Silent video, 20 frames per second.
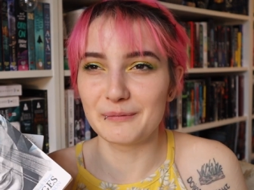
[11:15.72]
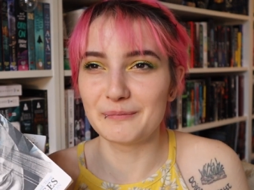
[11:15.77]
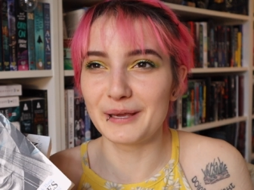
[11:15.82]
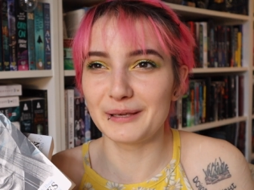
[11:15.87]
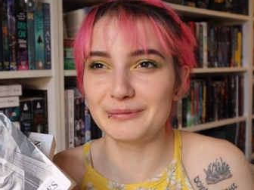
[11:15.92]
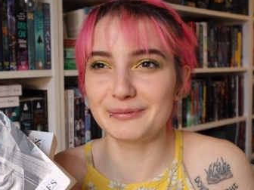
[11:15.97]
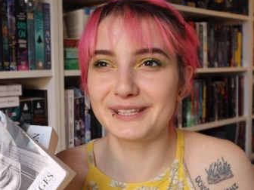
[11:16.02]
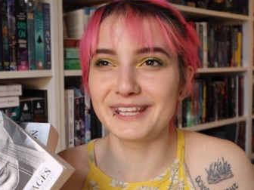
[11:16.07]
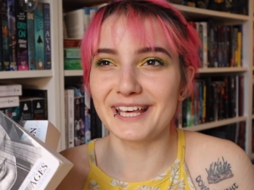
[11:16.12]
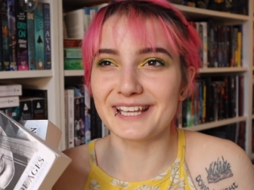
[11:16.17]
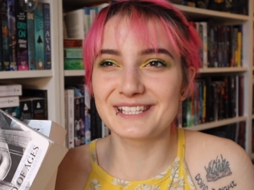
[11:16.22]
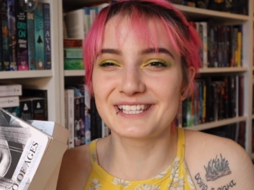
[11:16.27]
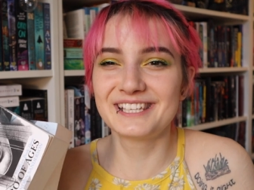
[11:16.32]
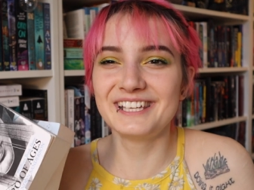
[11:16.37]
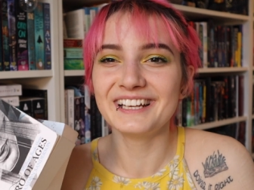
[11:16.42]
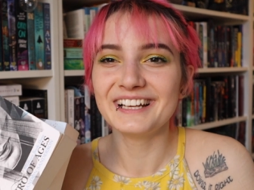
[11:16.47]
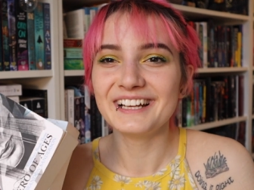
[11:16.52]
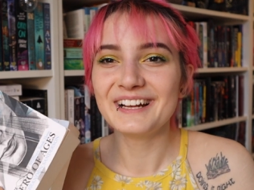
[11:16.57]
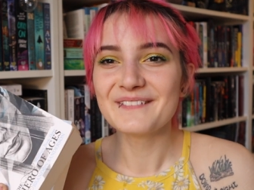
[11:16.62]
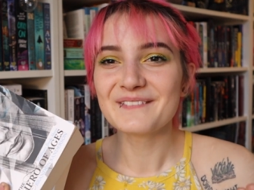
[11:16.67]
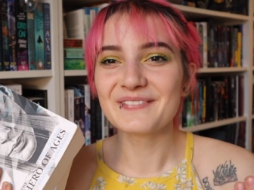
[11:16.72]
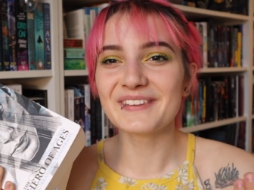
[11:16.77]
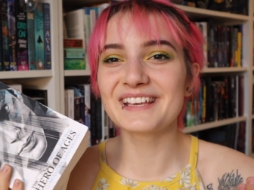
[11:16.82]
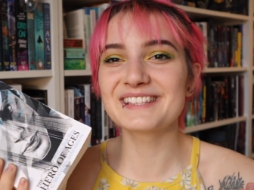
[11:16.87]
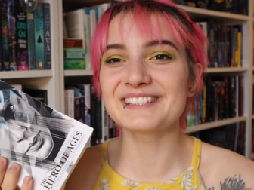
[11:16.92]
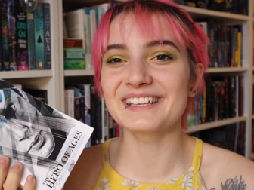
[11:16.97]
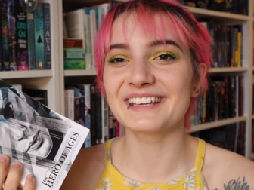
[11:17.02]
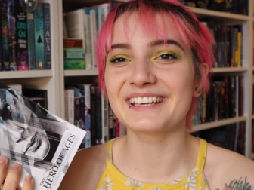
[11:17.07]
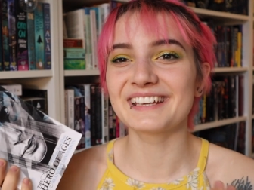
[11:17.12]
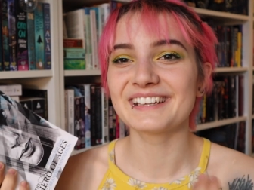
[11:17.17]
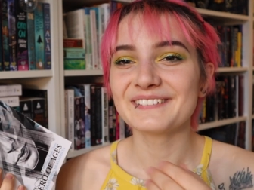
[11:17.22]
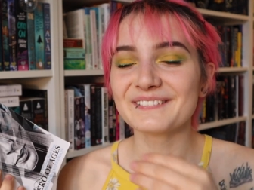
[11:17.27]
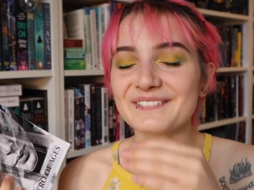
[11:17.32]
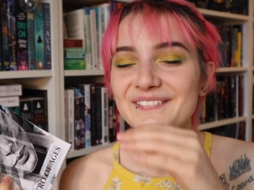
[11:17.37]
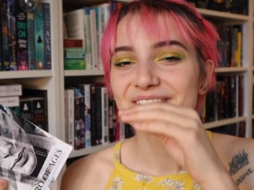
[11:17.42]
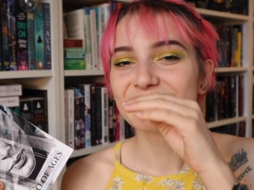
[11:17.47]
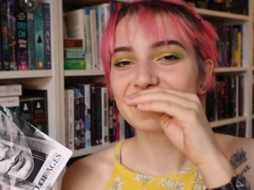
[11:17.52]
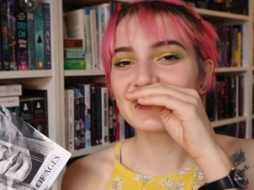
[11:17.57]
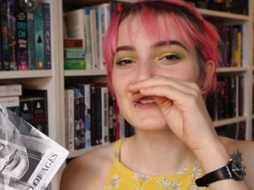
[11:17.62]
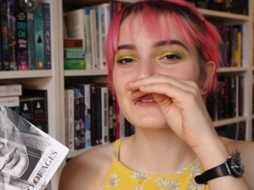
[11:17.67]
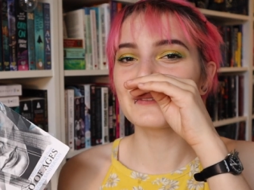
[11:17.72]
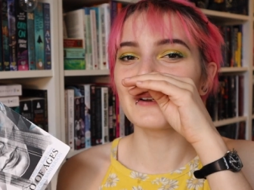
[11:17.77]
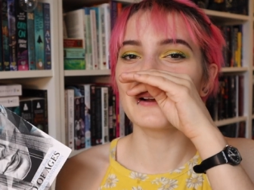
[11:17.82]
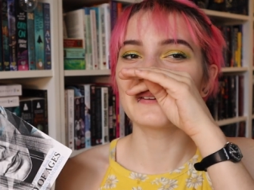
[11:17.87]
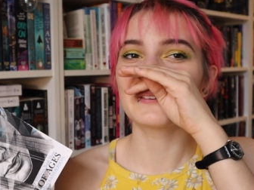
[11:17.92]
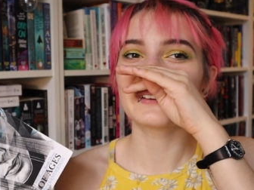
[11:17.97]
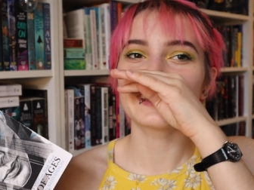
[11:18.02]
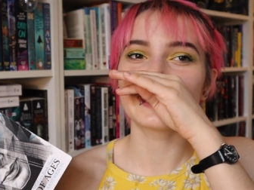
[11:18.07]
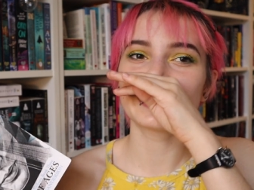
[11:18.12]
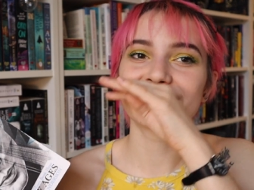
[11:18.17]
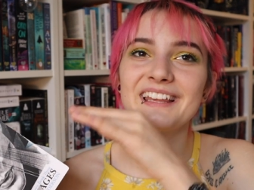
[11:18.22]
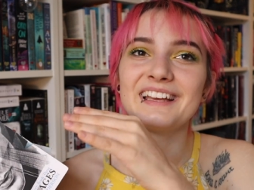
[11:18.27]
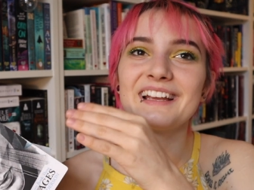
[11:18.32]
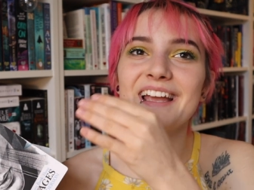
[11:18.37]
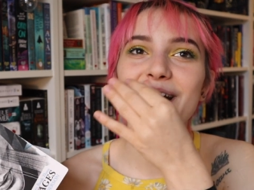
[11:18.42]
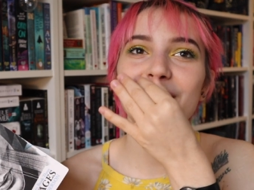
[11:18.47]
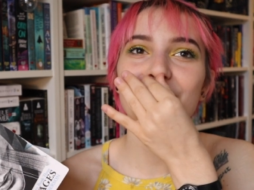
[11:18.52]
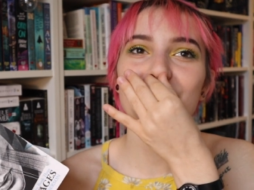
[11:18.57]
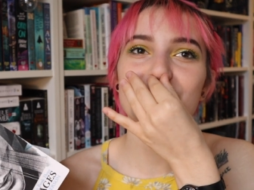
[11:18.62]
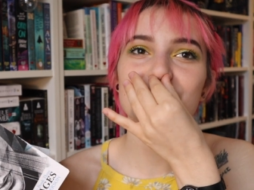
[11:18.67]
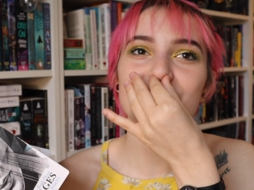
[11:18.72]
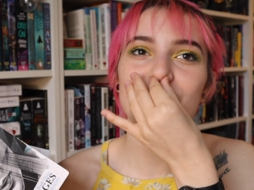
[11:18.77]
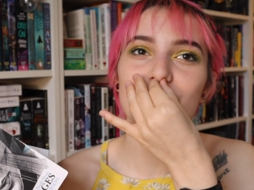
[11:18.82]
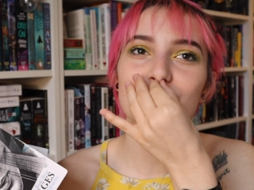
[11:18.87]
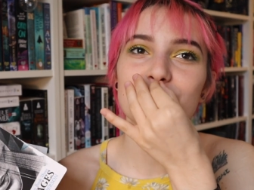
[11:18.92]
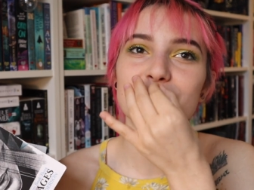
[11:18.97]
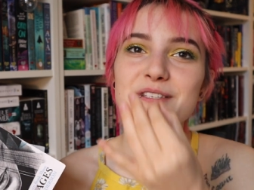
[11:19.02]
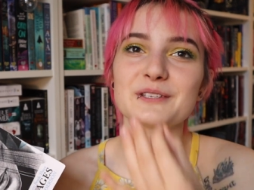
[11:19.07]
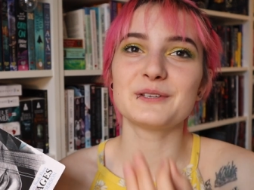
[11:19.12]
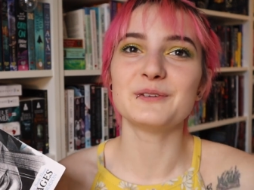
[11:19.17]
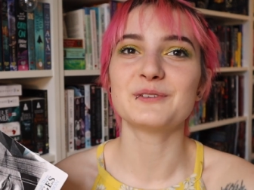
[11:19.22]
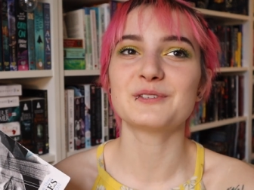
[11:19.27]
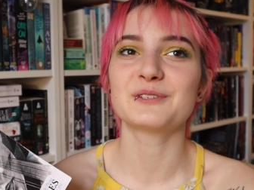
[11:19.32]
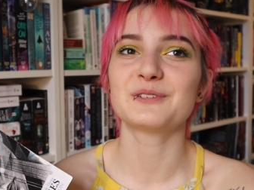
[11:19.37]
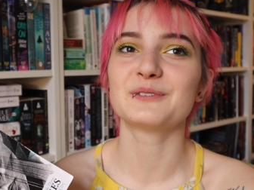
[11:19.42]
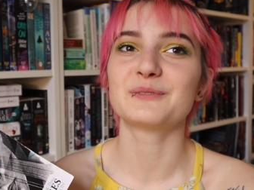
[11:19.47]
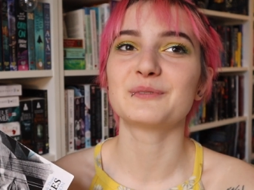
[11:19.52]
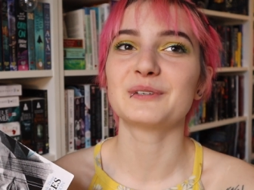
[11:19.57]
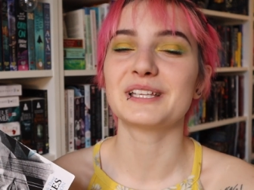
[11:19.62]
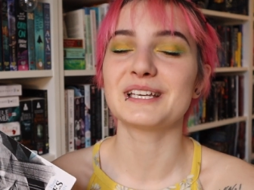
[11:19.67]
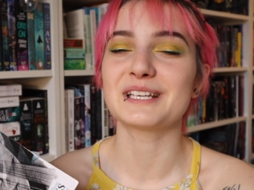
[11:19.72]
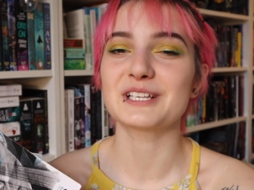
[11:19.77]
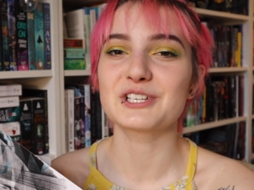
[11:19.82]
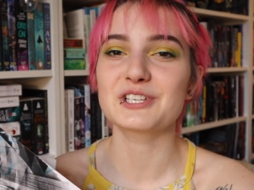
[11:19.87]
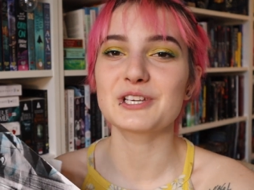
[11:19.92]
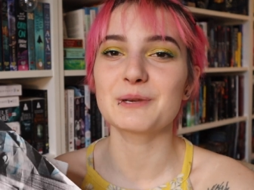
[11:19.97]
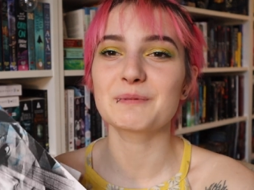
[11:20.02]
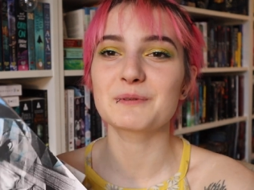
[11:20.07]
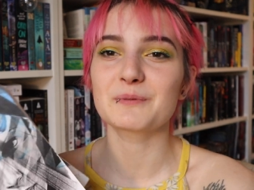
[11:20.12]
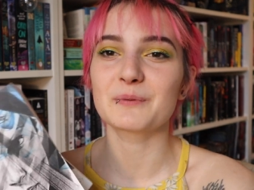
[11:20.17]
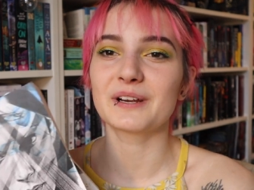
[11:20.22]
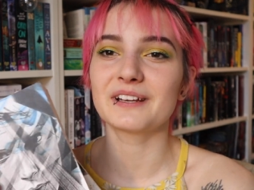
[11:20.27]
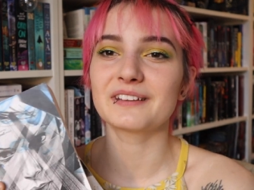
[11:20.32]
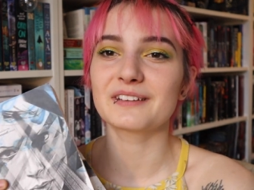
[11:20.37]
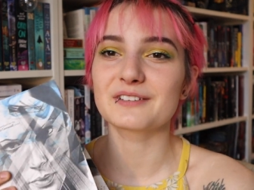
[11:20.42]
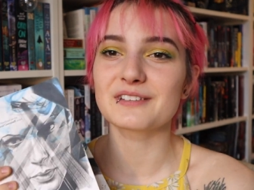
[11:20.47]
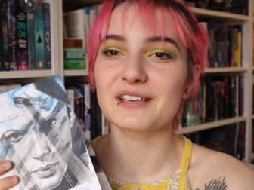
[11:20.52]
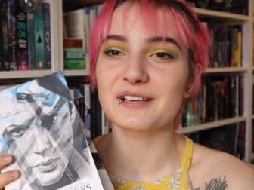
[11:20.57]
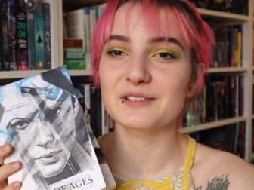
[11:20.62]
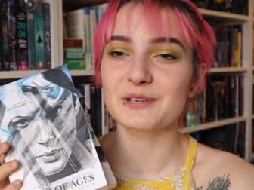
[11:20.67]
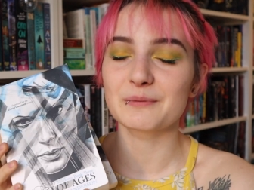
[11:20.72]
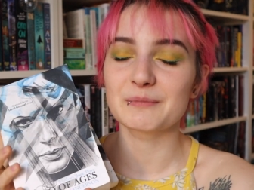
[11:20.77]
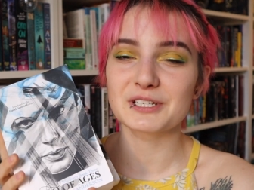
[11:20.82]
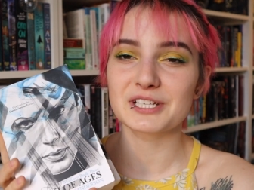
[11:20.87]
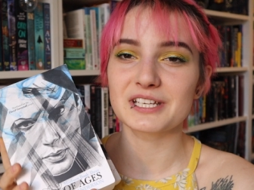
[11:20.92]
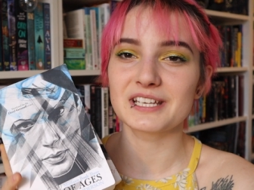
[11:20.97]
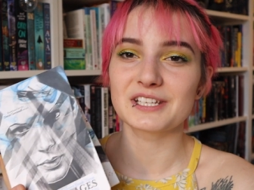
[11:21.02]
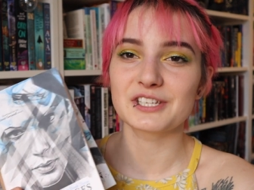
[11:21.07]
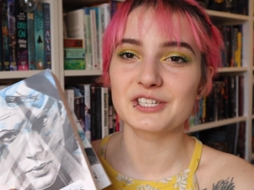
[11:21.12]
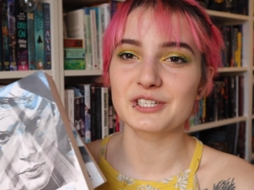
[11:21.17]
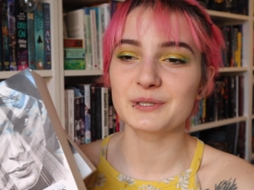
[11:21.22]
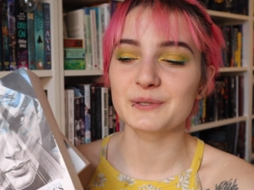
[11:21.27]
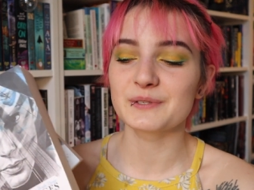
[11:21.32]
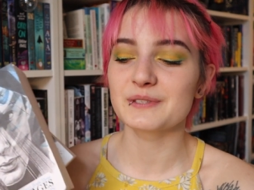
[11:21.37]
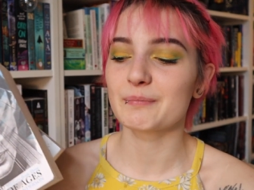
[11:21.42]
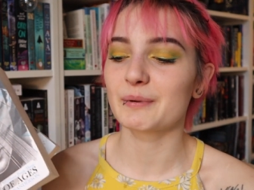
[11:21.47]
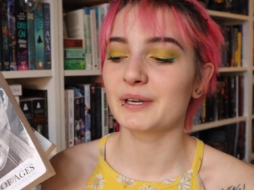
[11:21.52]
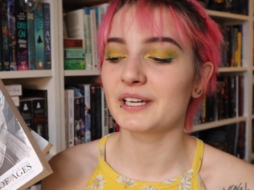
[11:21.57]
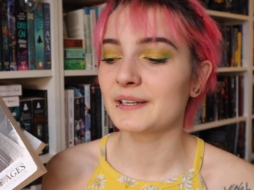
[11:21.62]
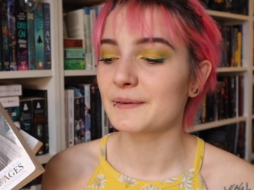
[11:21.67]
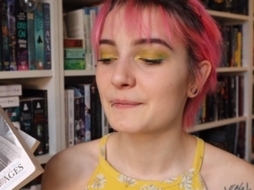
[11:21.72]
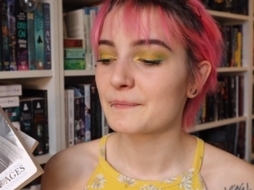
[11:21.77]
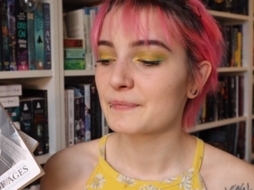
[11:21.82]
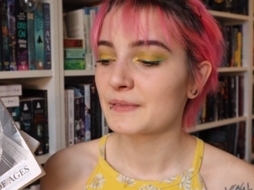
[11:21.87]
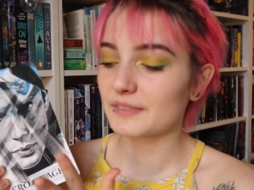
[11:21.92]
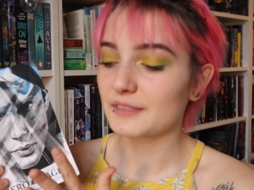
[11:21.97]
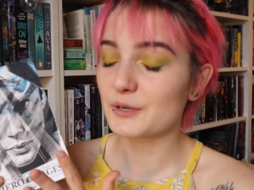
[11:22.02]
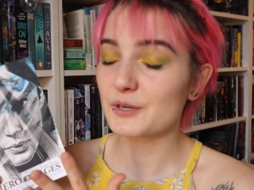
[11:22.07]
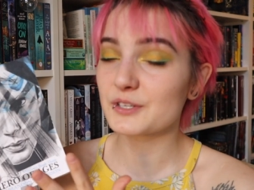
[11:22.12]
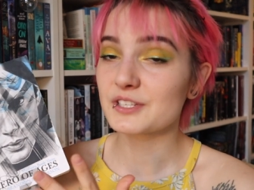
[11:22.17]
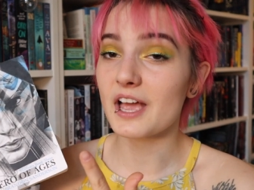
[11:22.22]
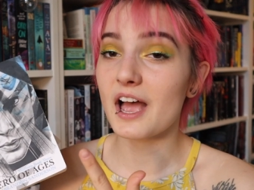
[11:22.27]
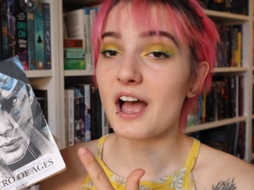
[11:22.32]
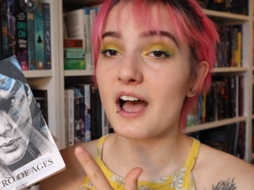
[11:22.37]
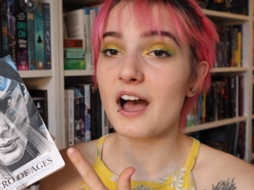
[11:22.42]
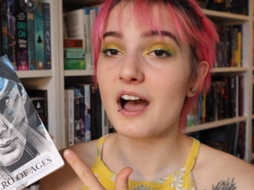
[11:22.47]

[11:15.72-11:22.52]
and maybe that's that's like what's wrong with it like i'm always used to relationships where there's like so many issues but there's